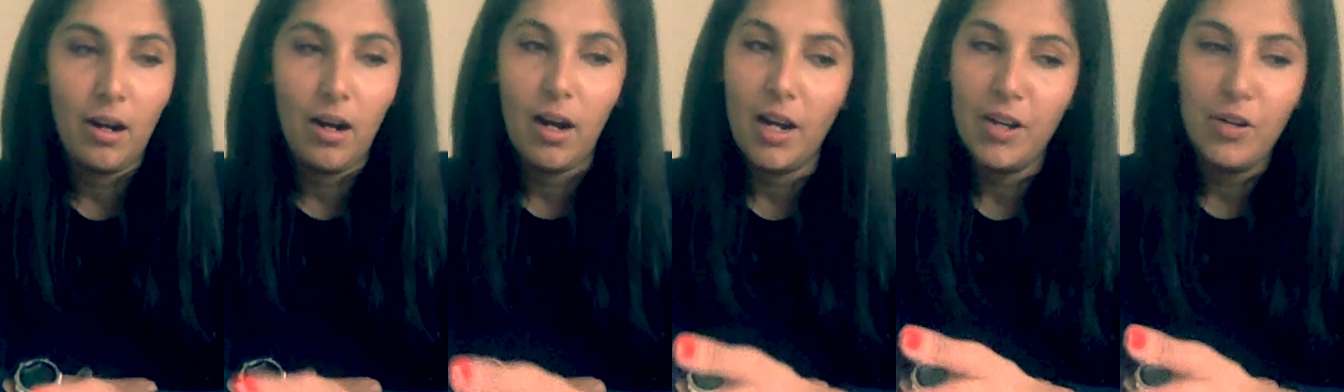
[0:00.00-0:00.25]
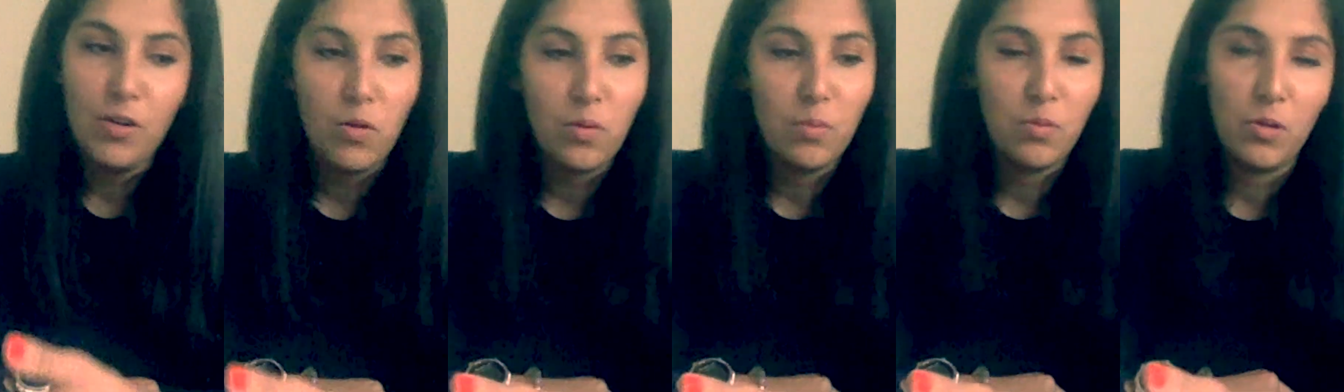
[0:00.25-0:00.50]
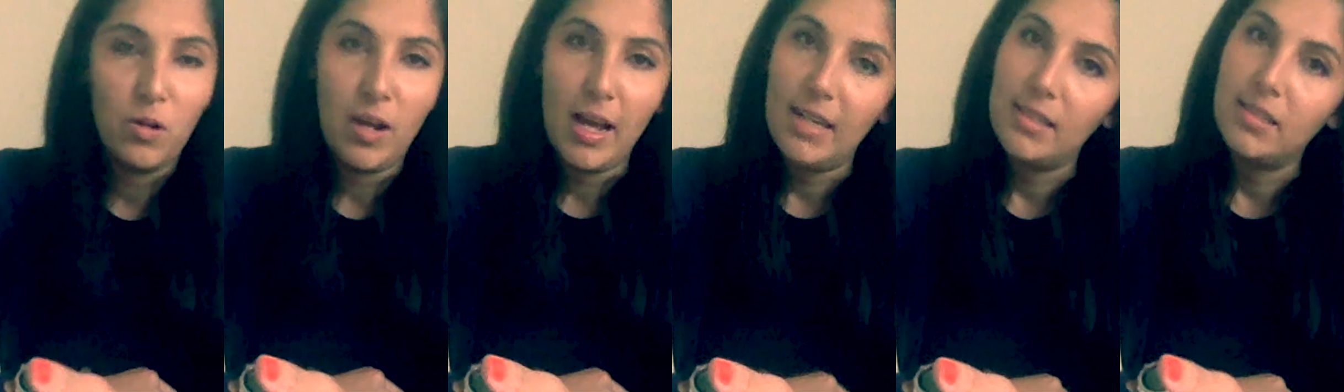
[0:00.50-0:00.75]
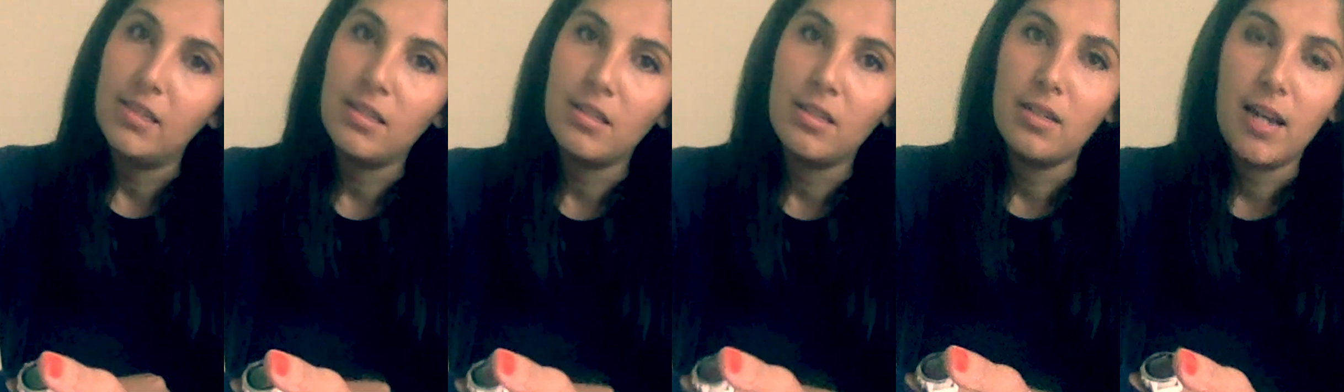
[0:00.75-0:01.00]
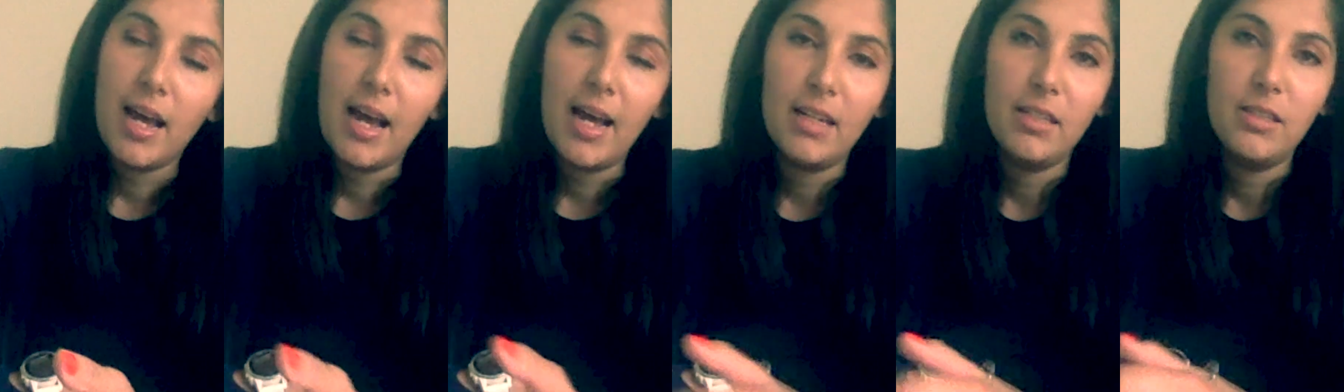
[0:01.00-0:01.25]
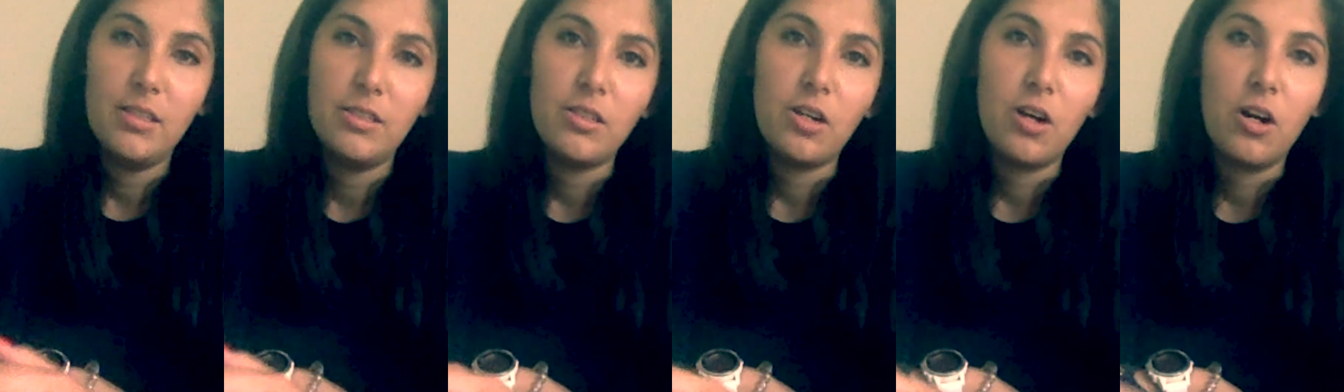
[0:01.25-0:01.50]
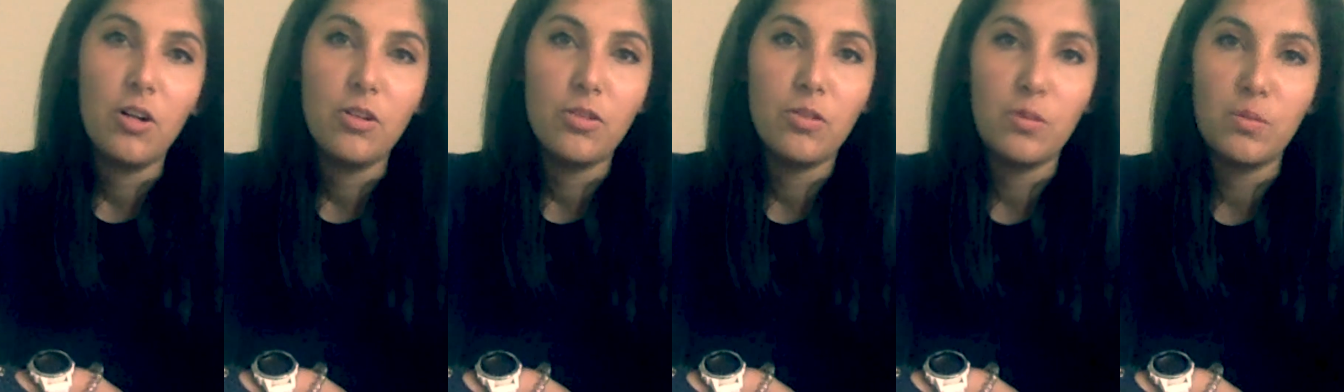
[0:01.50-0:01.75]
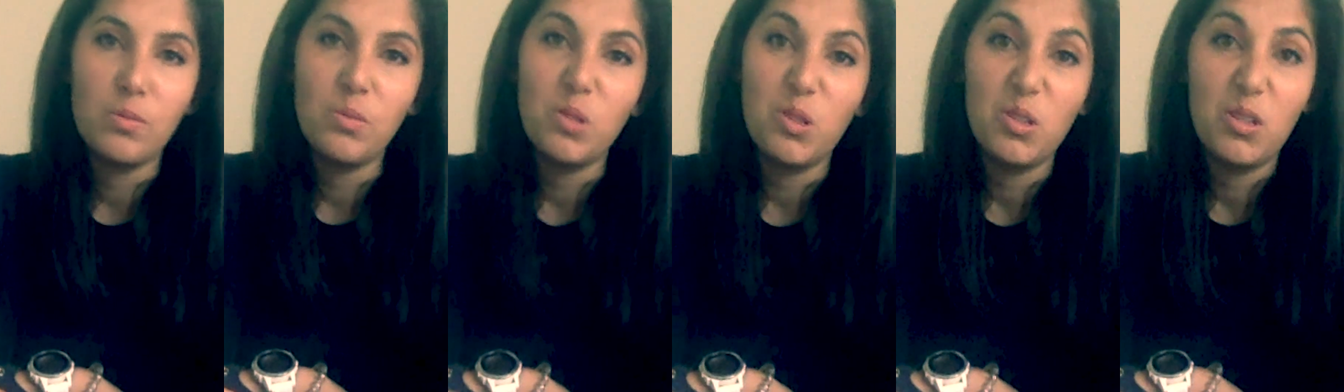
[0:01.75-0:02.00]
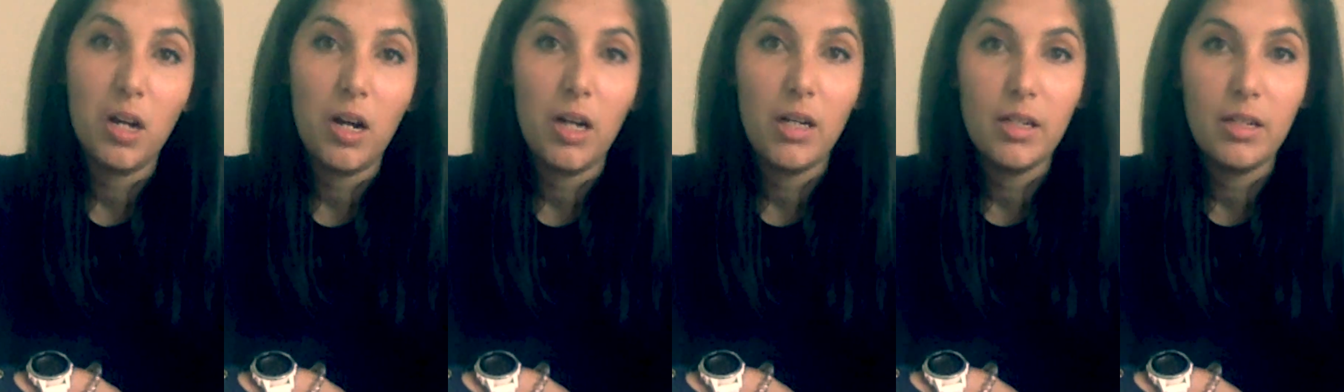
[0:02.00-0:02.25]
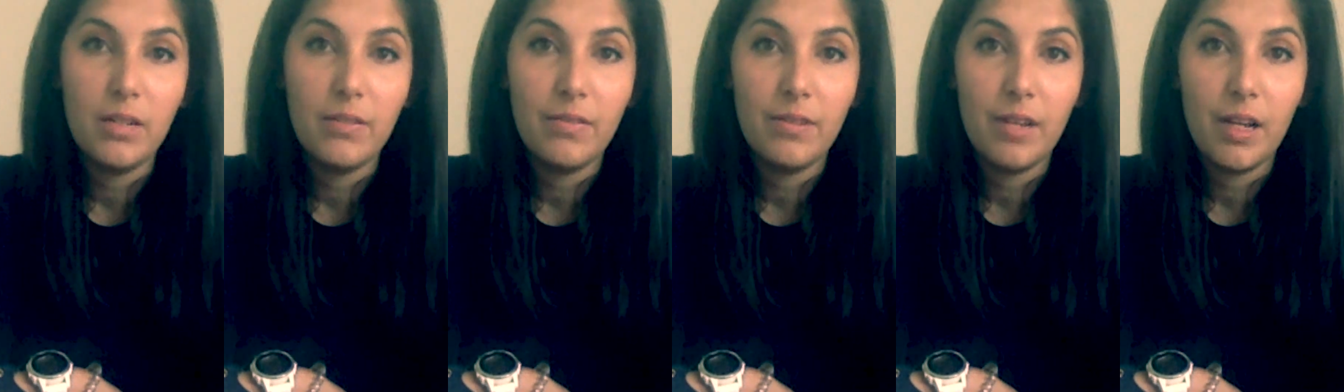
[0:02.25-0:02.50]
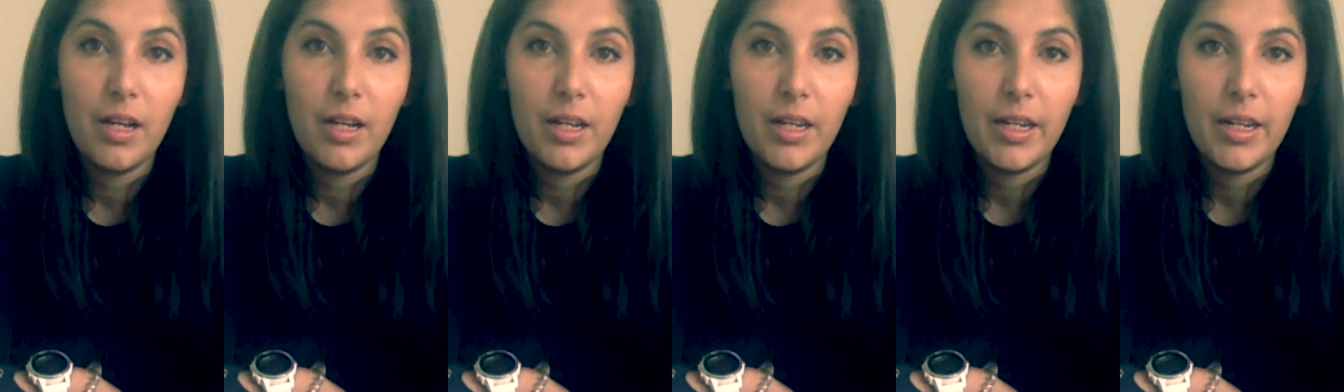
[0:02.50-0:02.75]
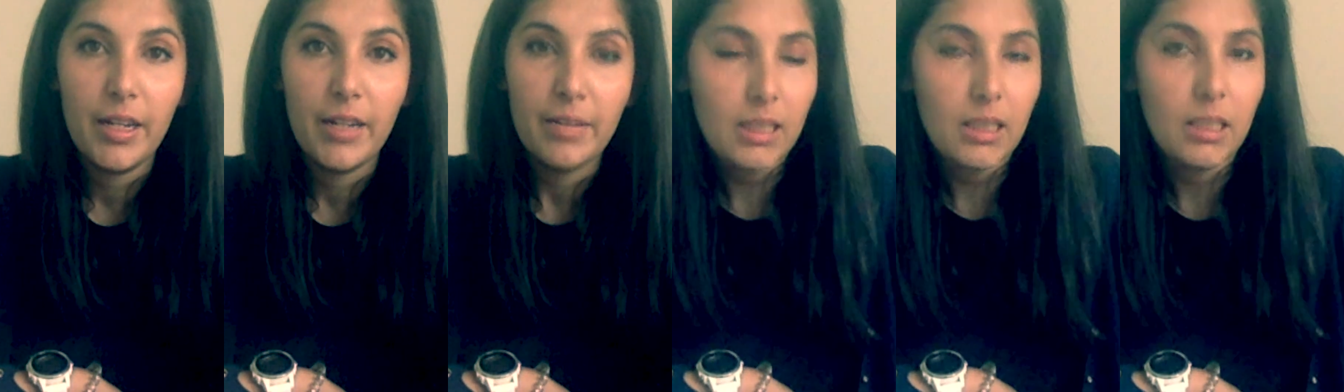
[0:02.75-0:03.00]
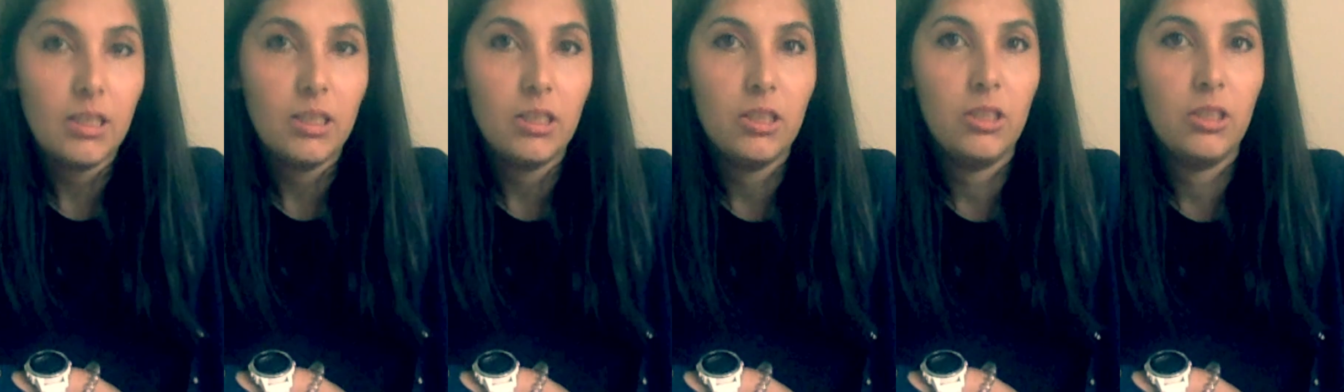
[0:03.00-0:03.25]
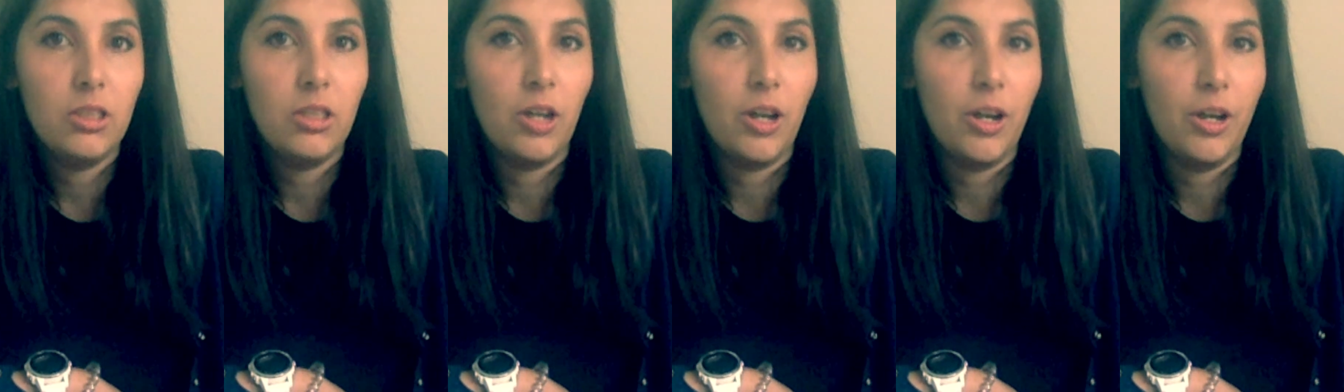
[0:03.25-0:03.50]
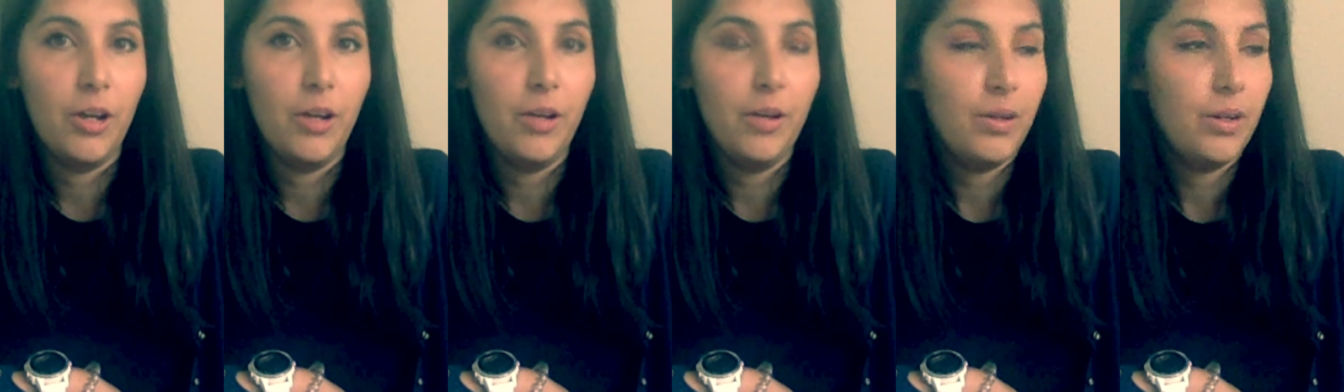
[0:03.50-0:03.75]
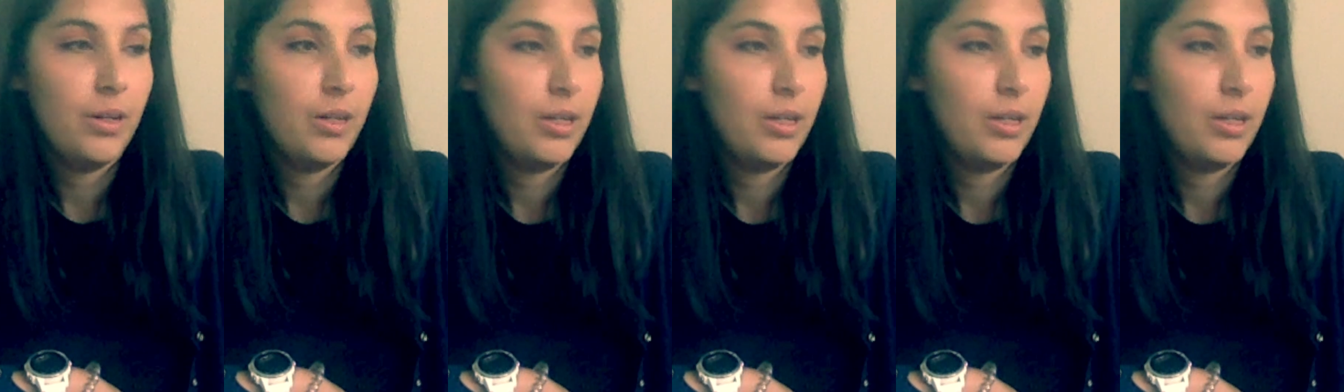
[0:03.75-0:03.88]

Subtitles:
a normal lesson and our normal kind of learning. So